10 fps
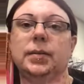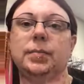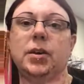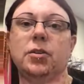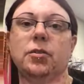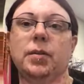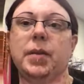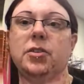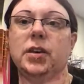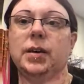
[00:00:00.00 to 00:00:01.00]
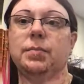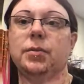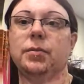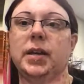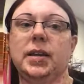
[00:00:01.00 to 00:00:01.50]
Make sure I'm matching up the
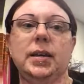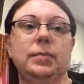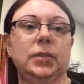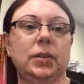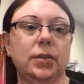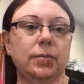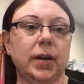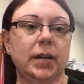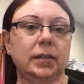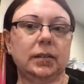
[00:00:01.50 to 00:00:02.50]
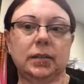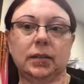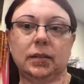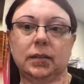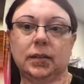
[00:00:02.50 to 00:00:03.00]
right names to the right